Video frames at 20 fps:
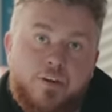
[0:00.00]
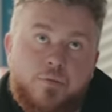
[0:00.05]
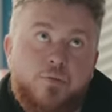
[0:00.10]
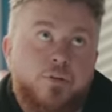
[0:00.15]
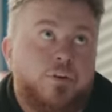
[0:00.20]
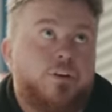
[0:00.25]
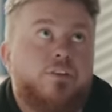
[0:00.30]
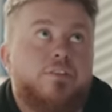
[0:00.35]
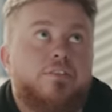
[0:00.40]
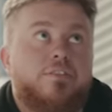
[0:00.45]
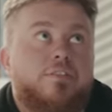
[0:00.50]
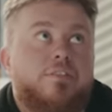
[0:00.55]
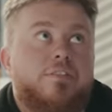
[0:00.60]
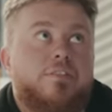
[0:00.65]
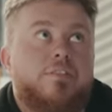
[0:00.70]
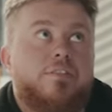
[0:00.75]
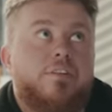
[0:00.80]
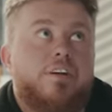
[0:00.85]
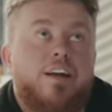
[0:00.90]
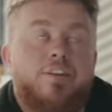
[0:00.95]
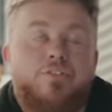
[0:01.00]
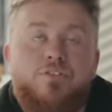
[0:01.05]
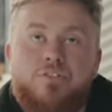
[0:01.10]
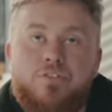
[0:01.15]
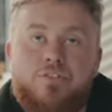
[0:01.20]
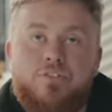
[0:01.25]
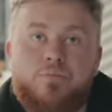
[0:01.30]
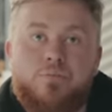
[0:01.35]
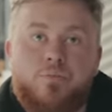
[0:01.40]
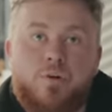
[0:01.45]
because
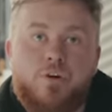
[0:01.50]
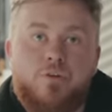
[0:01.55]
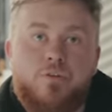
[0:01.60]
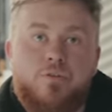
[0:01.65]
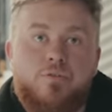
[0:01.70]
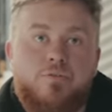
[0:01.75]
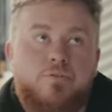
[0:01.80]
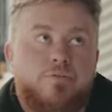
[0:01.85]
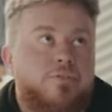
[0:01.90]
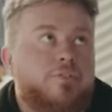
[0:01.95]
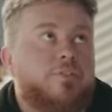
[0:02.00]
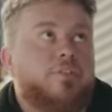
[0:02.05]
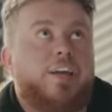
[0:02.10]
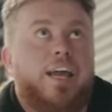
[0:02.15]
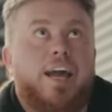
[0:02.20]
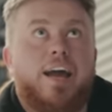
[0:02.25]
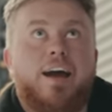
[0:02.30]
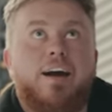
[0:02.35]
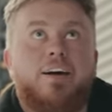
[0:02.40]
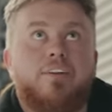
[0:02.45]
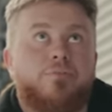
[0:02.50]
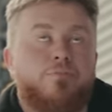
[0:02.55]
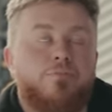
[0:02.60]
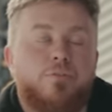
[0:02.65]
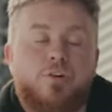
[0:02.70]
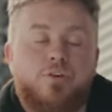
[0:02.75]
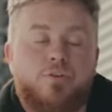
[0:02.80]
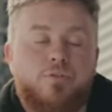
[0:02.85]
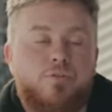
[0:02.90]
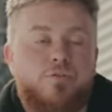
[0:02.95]
engines move, cars
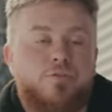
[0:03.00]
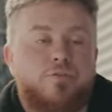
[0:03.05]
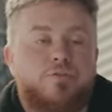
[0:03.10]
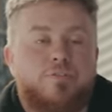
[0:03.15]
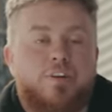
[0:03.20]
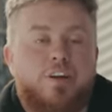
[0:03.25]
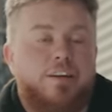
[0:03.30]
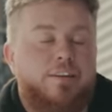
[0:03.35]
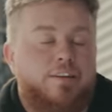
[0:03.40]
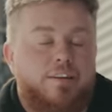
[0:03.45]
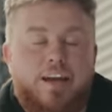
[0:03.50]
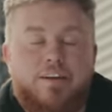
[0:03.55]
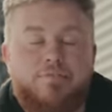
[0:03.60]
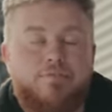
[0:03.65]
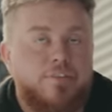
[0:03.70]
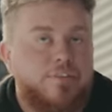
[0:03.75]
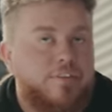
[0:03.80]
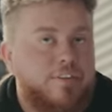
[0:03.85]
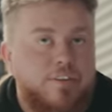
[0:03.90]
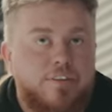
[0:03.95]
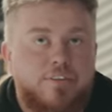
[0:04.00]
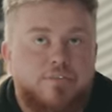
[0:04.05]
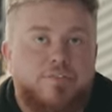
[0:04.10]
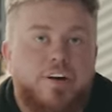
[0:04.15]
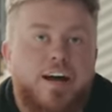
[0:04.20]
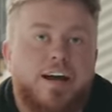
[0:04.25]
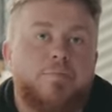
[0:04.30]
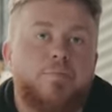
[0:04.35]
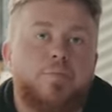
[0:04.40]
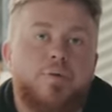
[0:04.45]
move, everything's
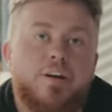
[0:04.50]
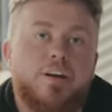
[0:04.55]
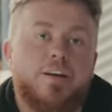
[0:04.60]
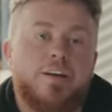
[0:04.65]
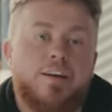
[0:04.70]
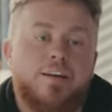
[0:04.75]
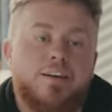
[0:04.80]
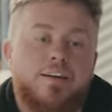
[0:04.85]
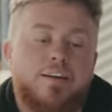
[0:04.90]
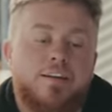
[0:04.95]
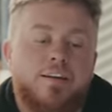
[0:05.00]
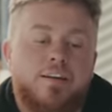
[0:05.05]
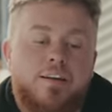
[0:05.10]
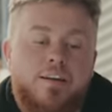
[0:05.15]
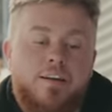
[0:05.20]
vibrating,